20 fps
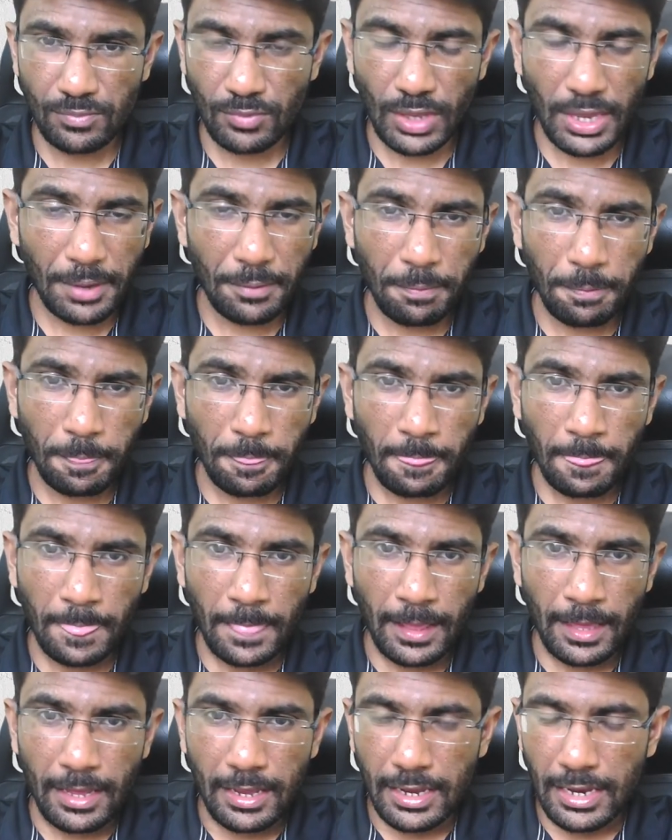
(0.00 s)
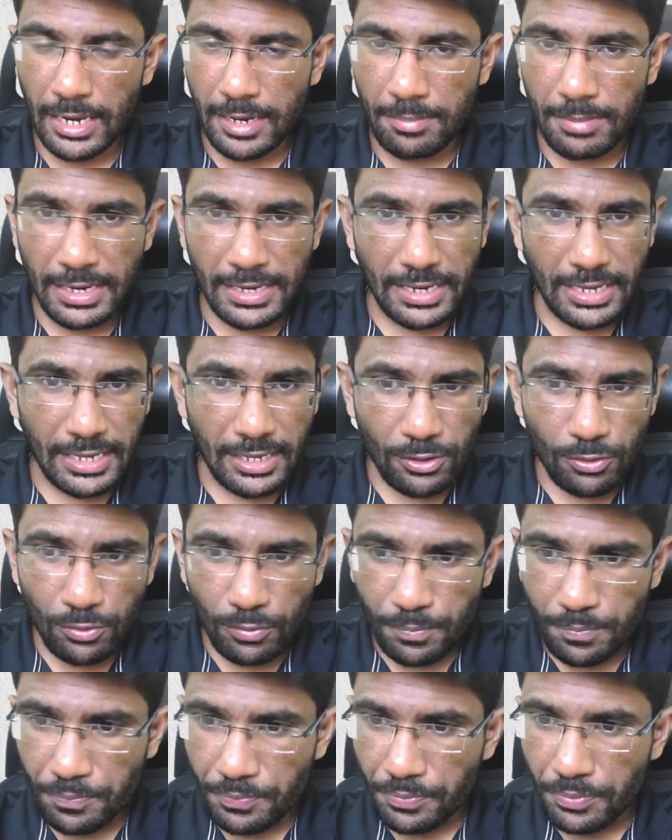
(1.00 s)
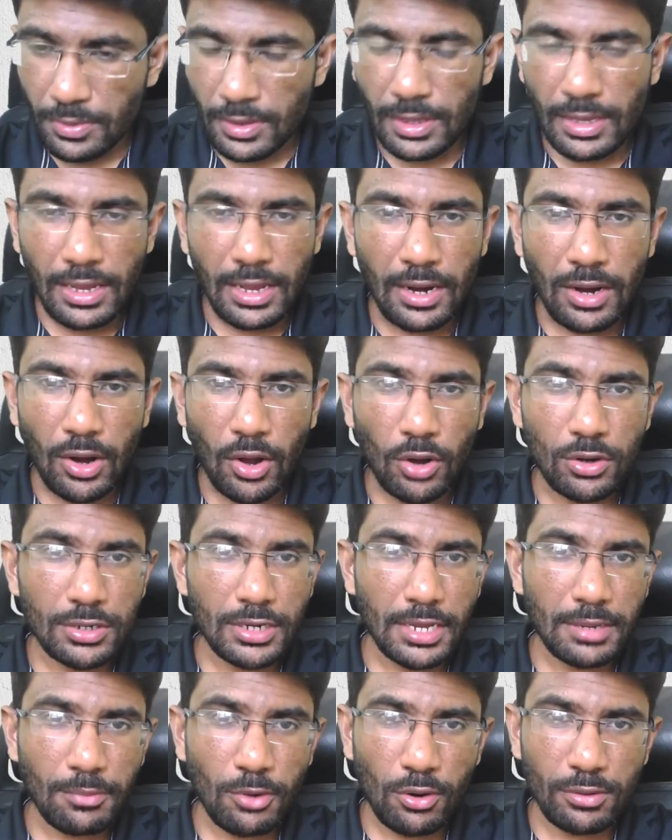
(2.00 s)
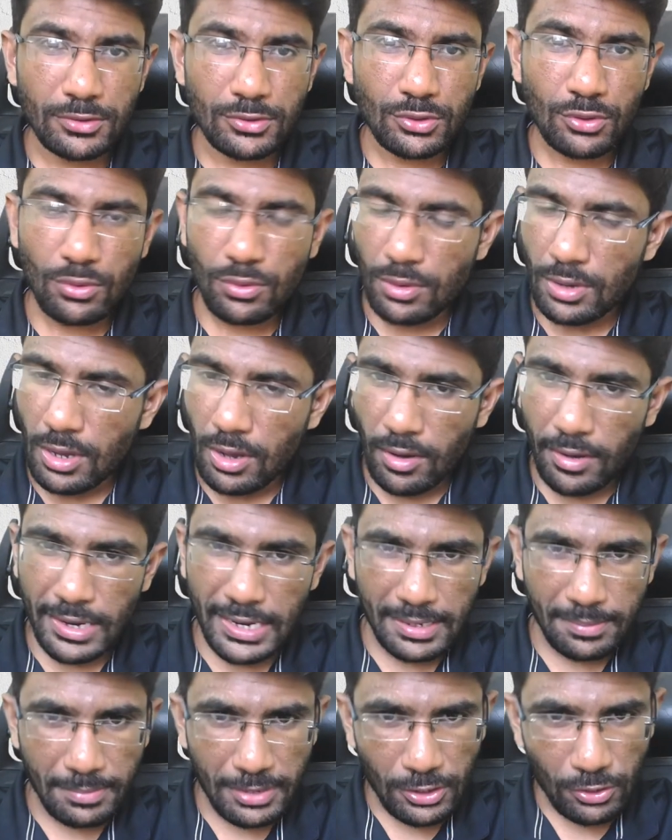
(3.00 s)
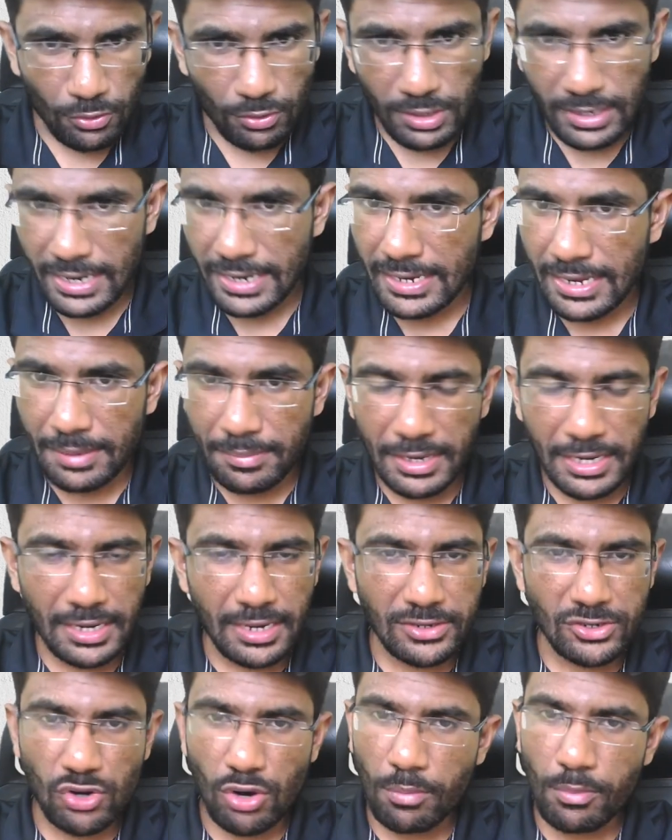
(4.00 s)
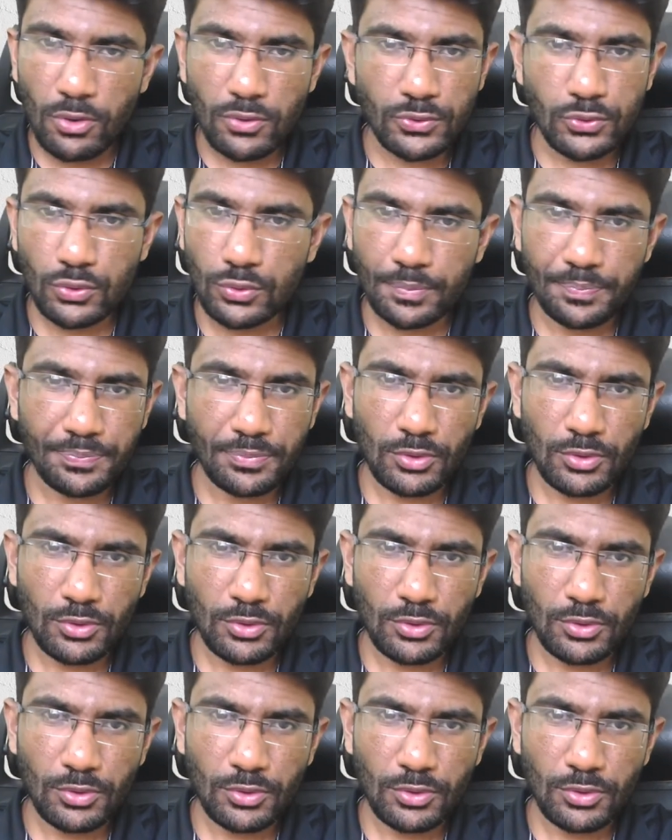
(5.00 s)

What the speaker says: Okay, it may take you a long time also, or you will get immediate job also.